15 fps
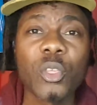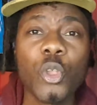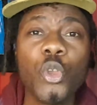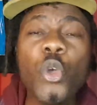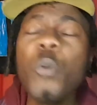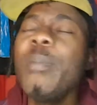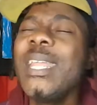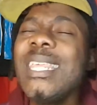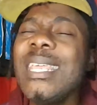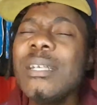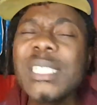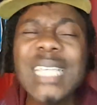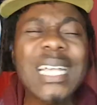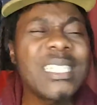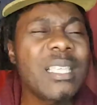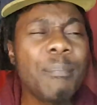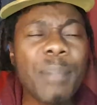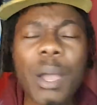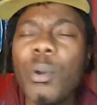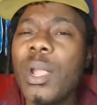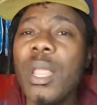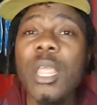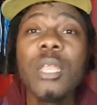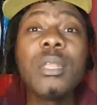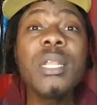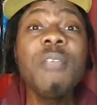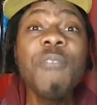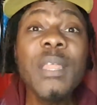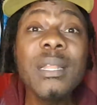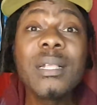Nobody else has the power. Not
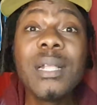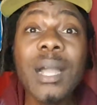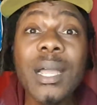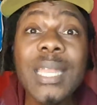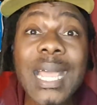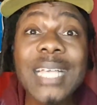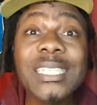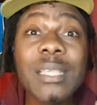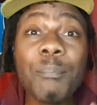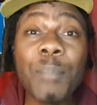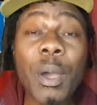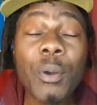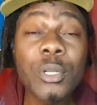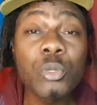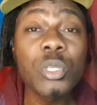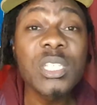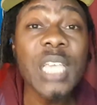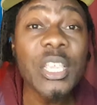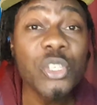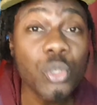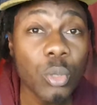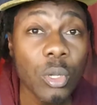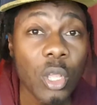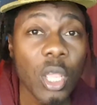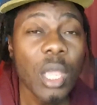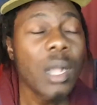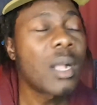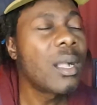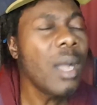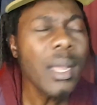even God has the power to change you.
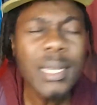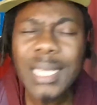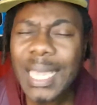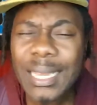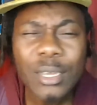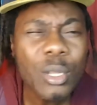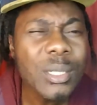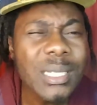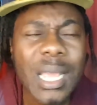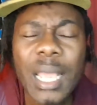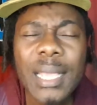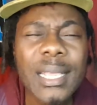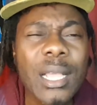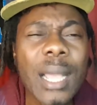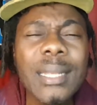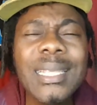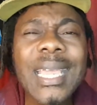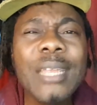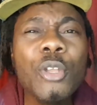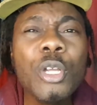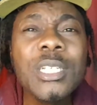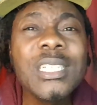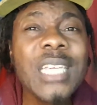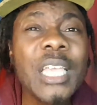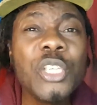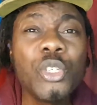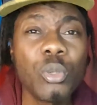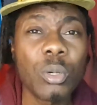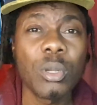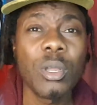God cannot
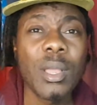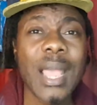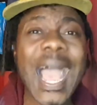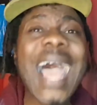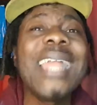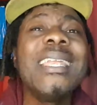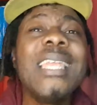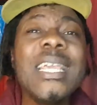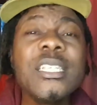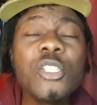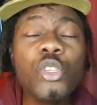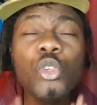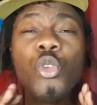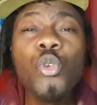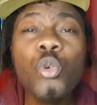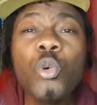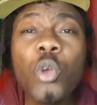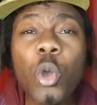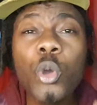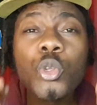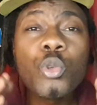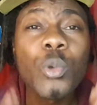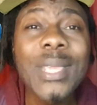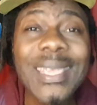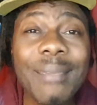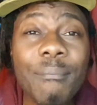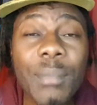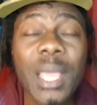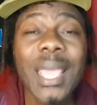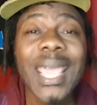change you unless you go to
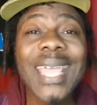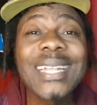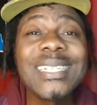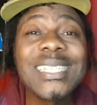him and